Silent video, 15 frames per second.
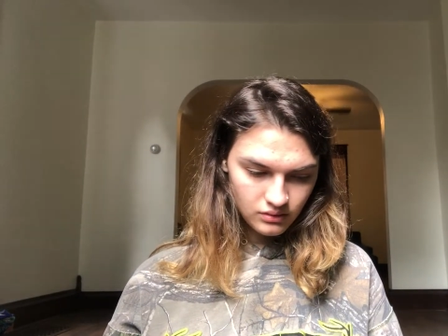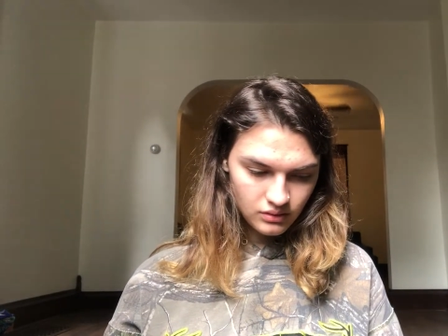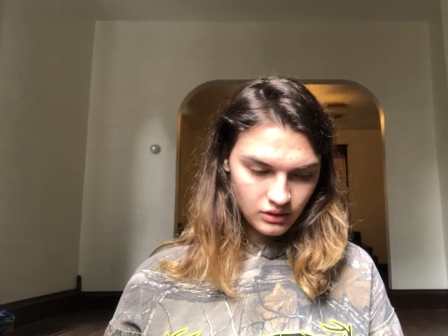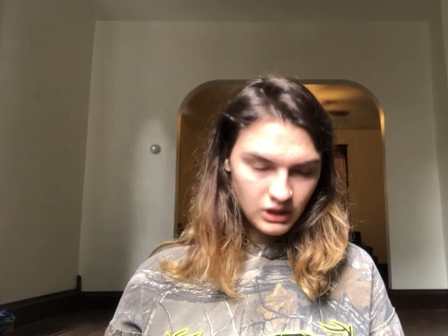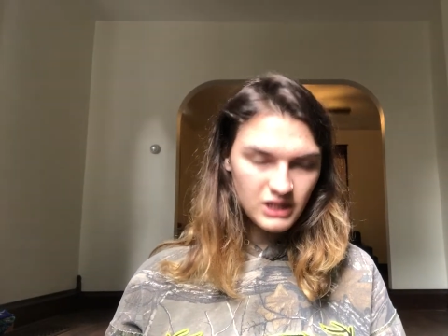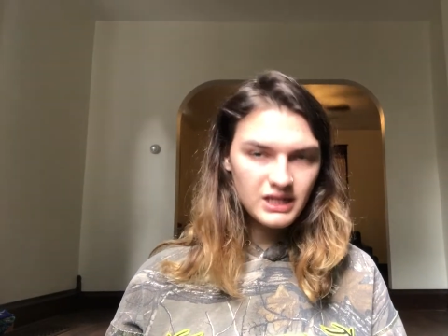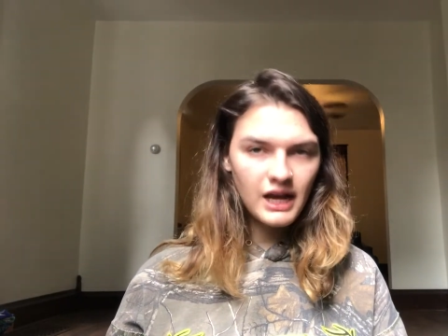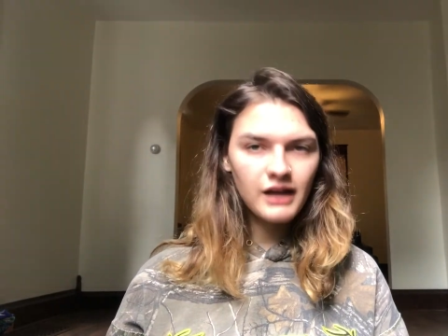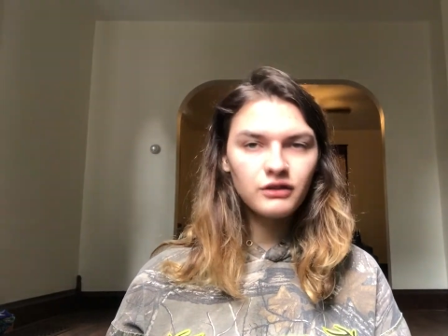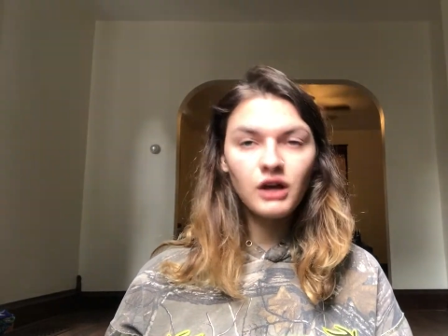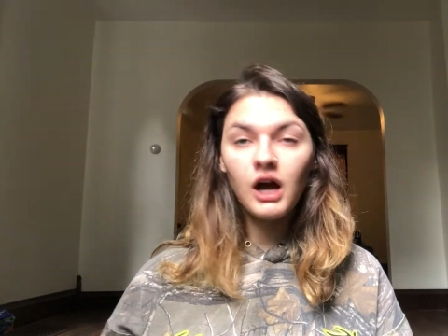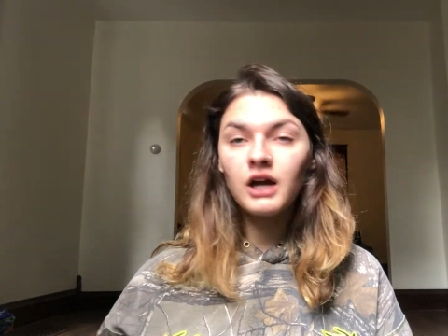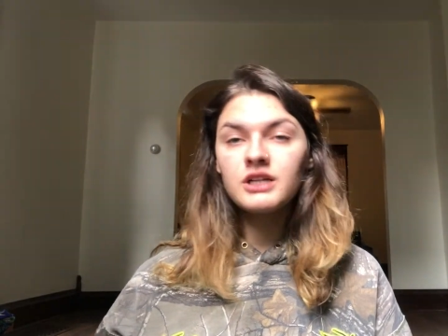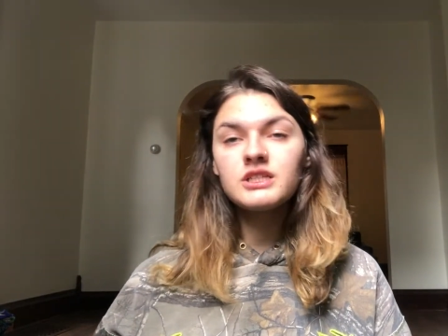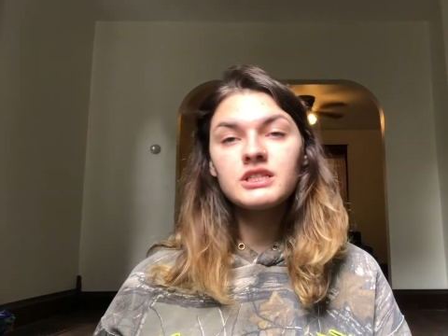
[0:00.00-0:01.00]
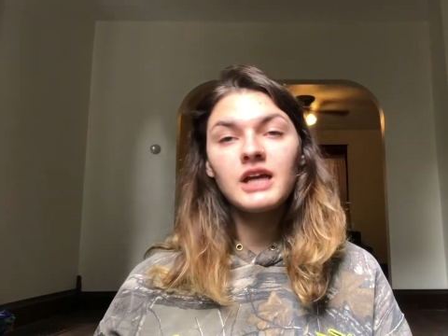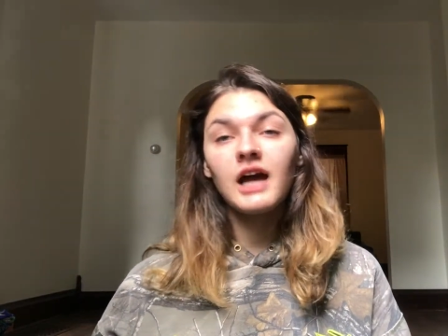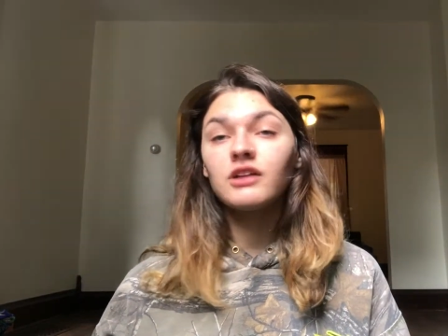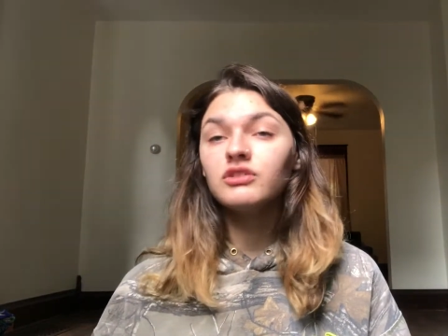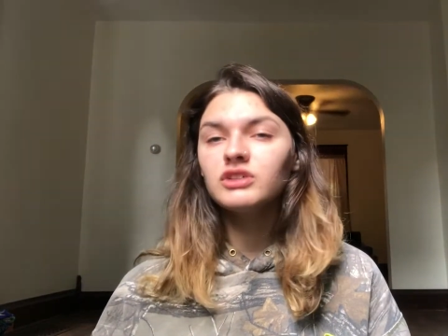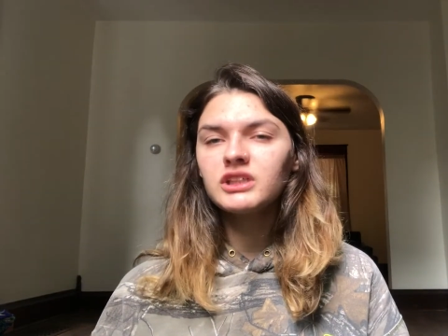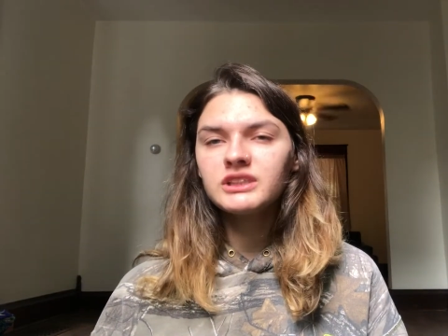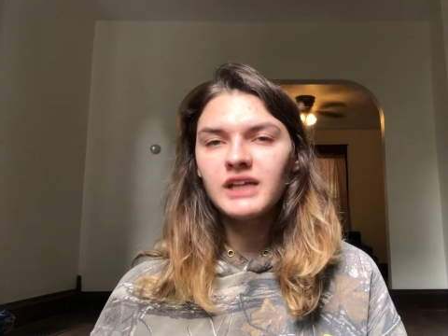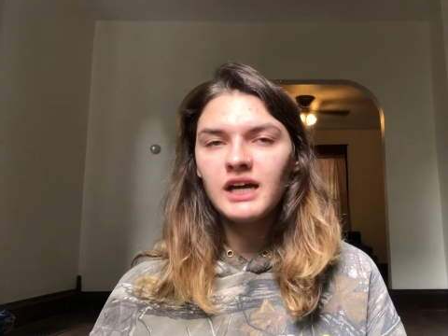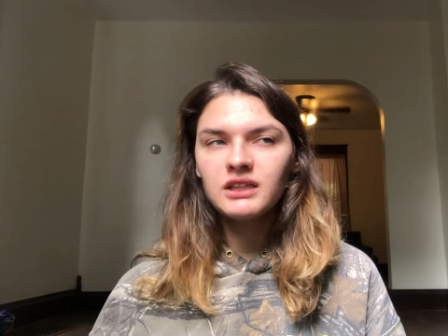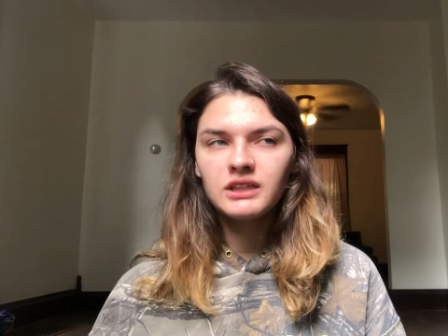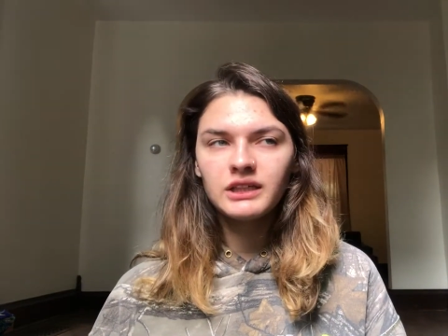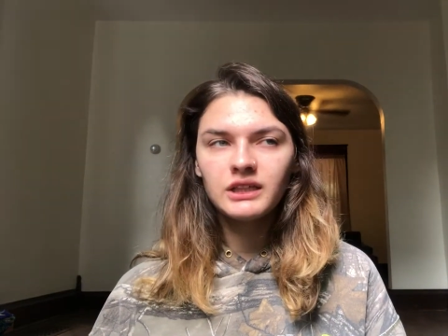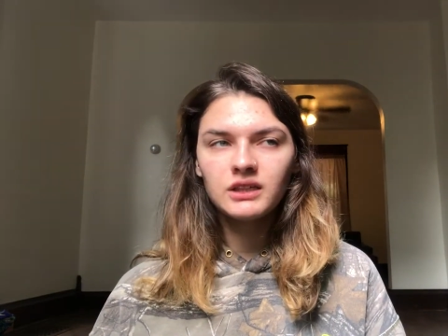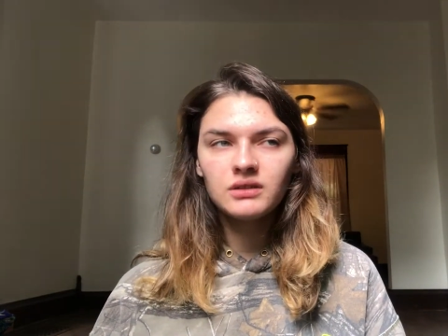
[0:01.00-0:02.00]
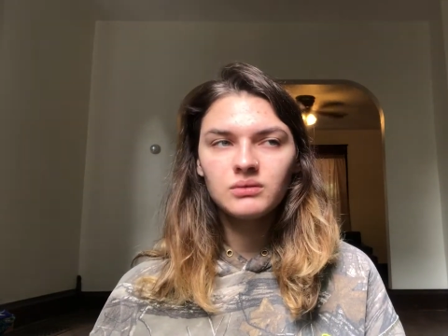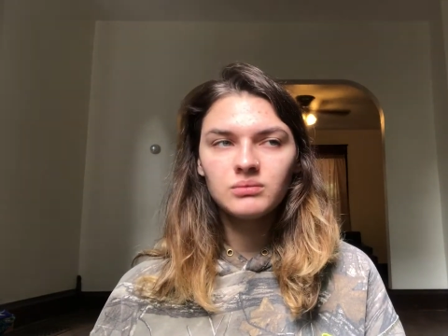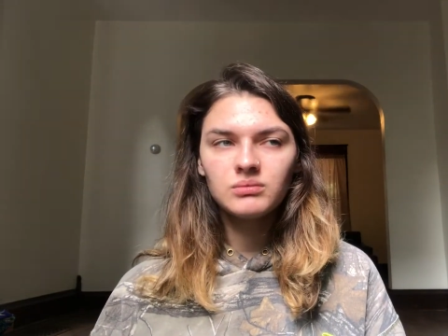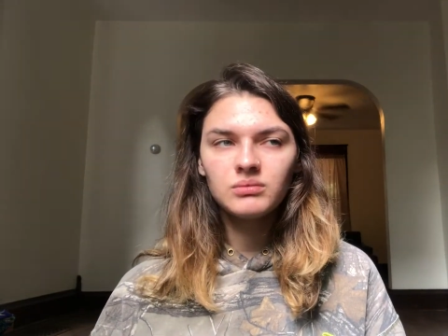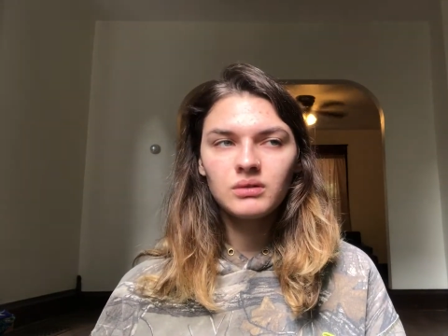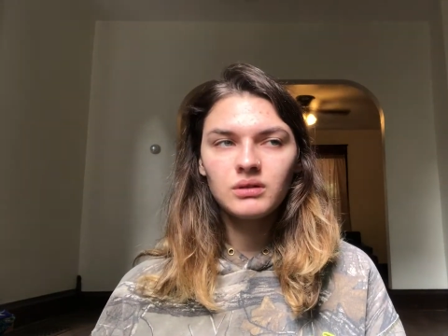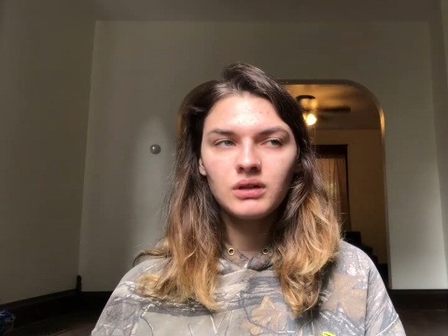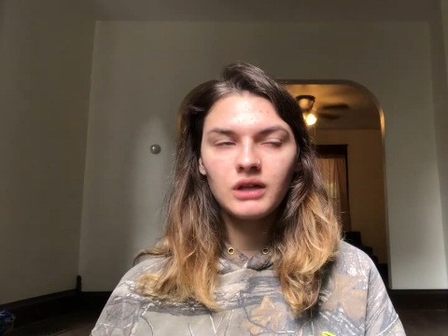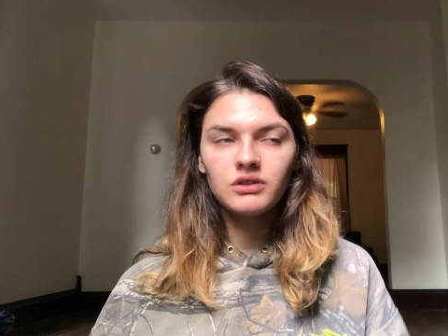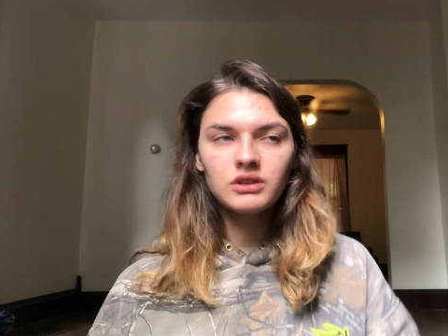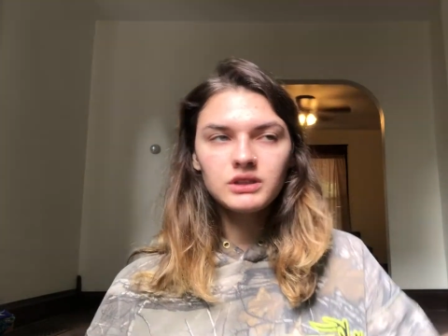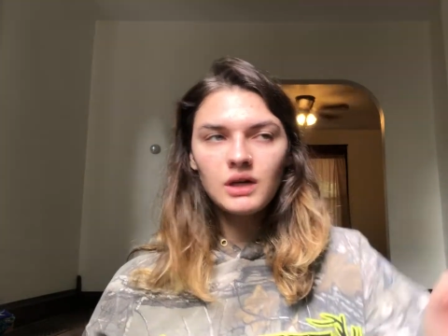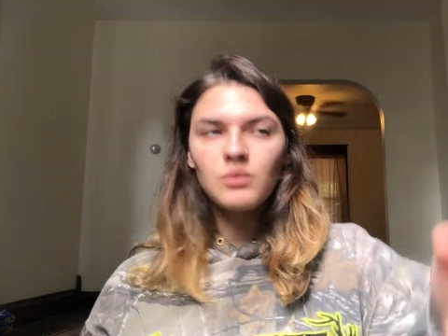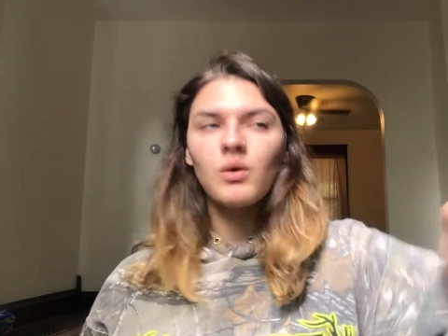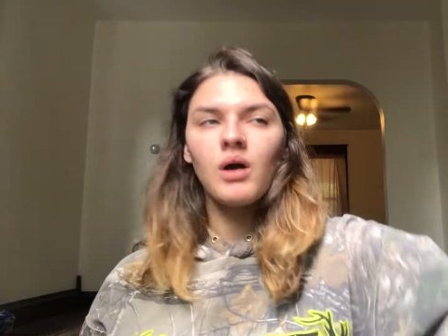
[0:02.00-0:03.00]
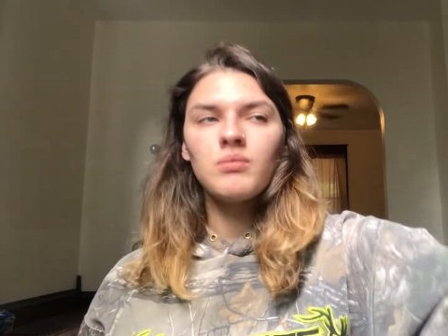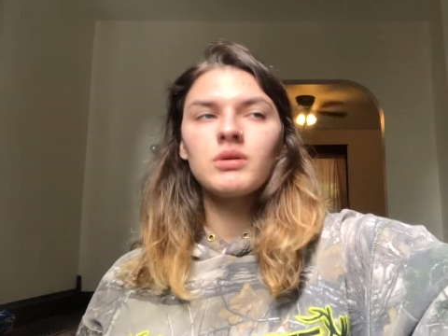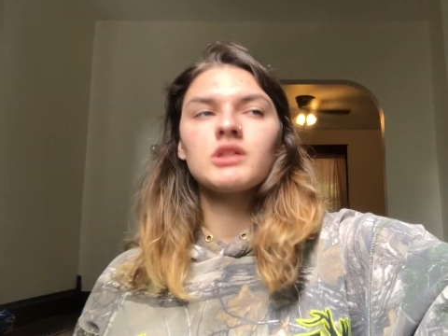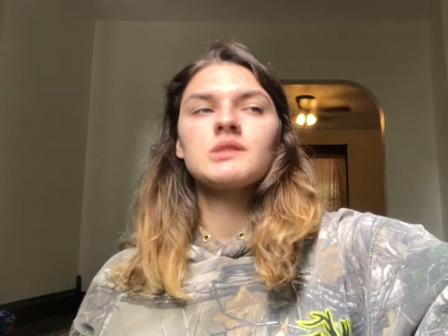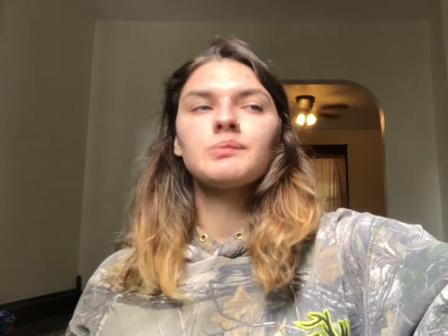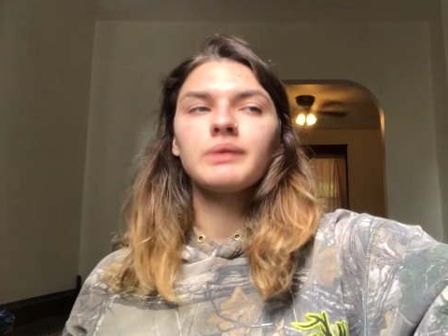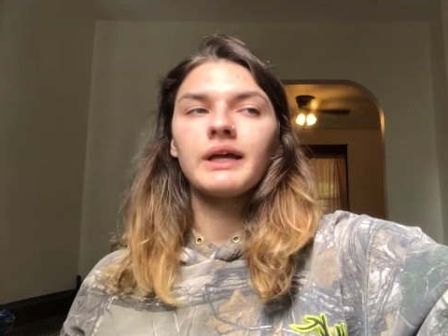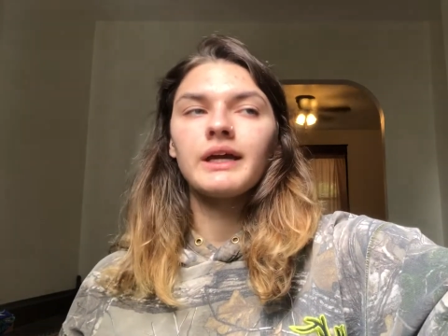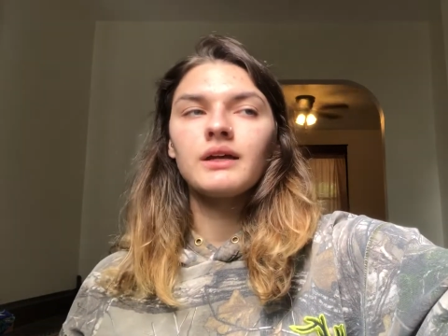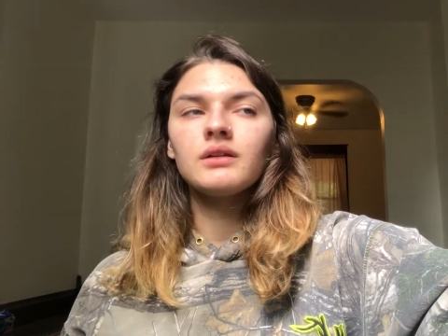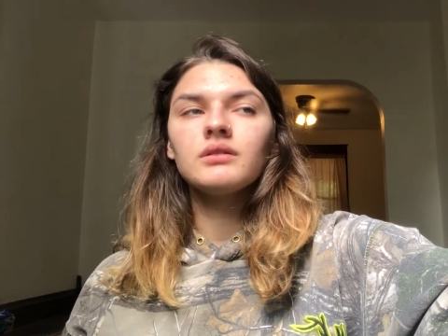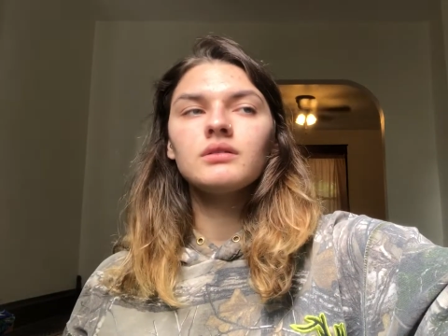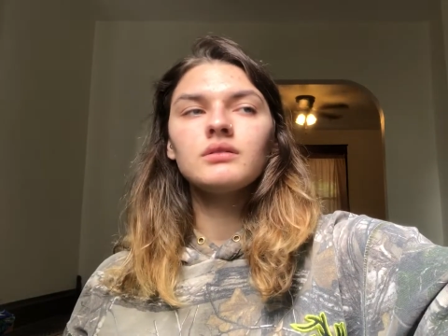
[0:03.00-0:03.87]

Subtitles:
Cause I looked at Walmart's plant